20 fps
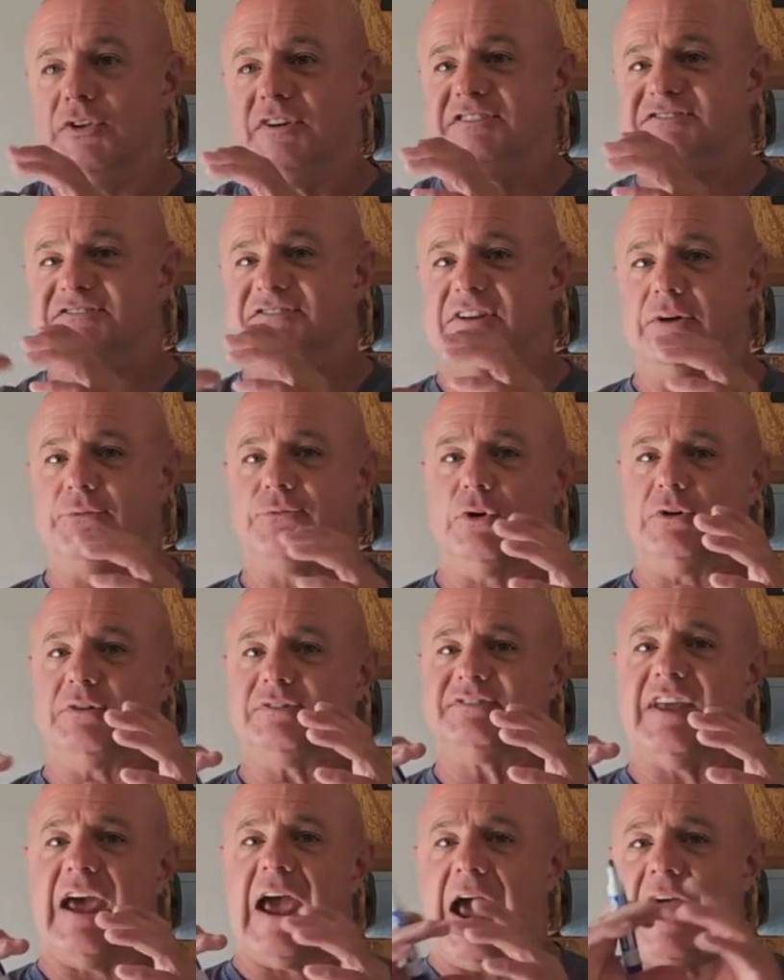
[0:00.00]
these
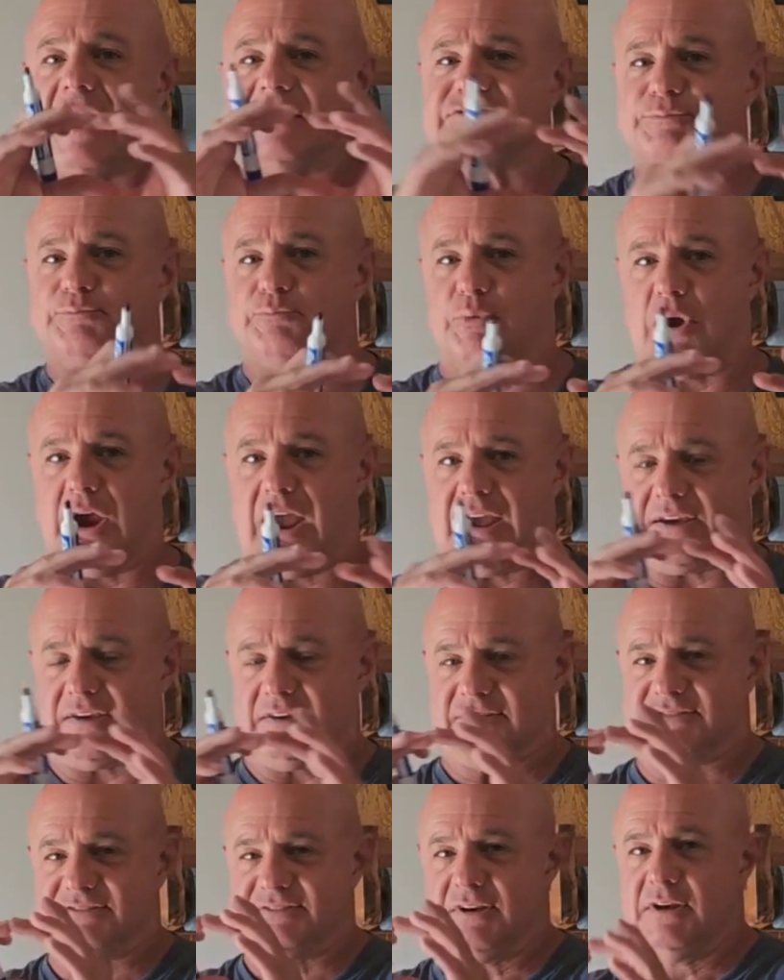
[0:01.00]
different tax
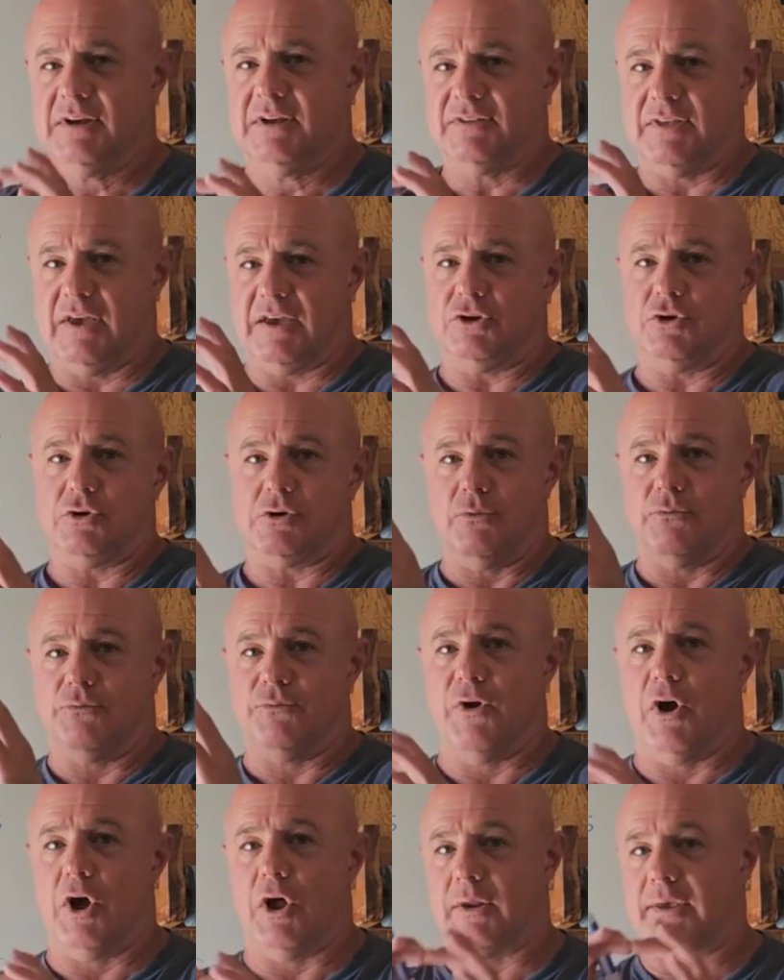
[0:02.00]
brackets that you can
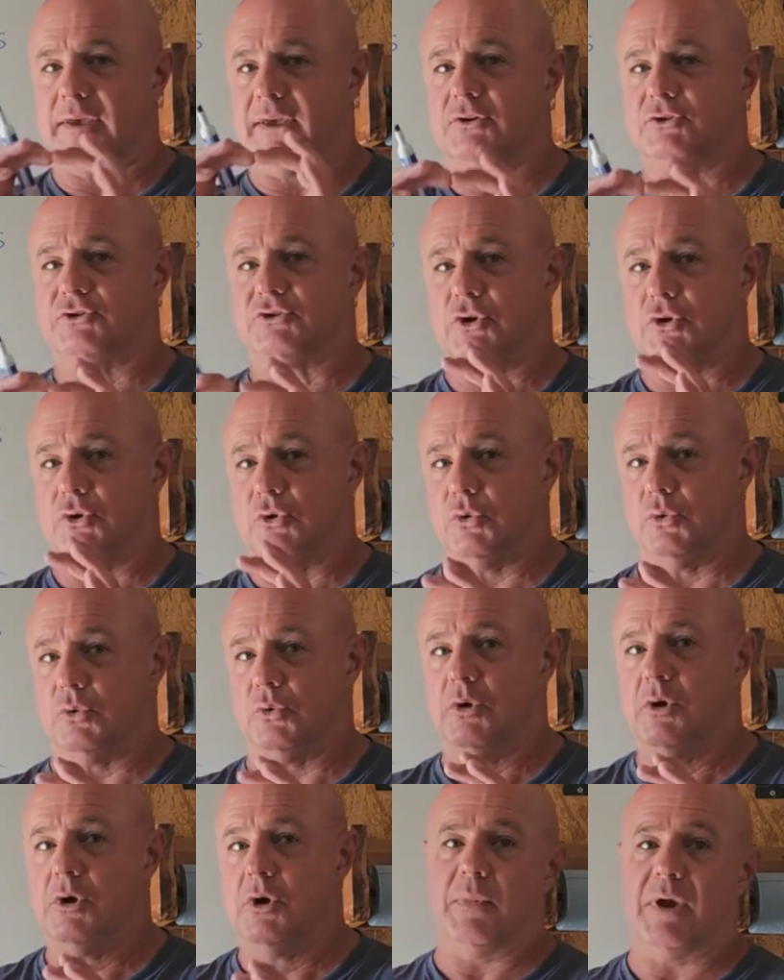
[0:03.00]
fall into
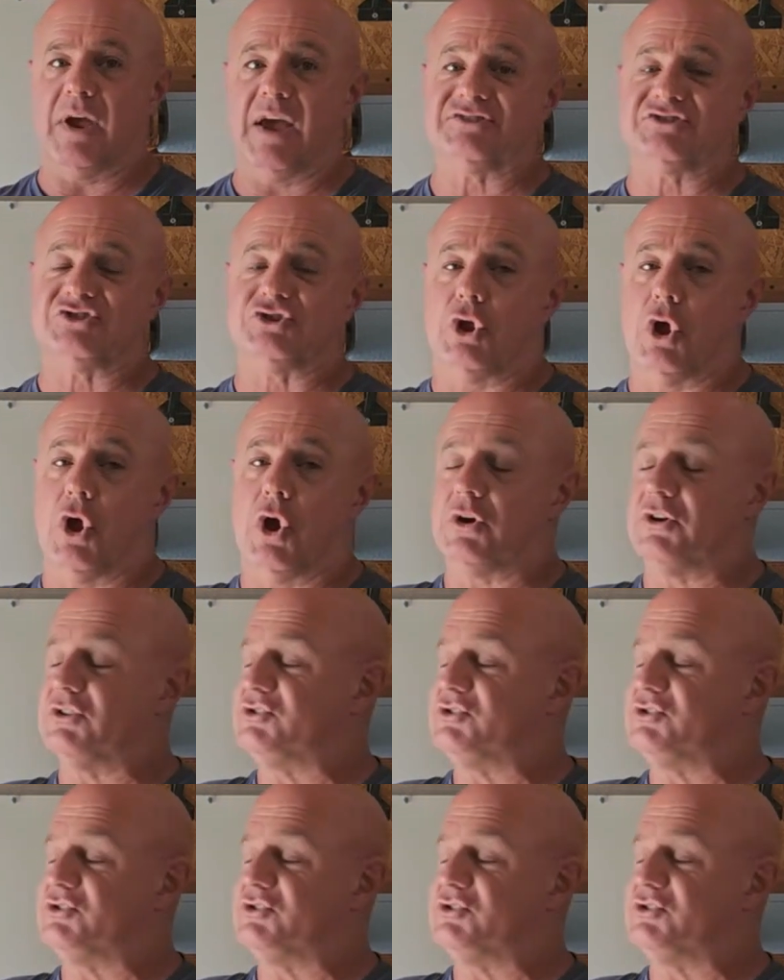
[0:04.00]
as long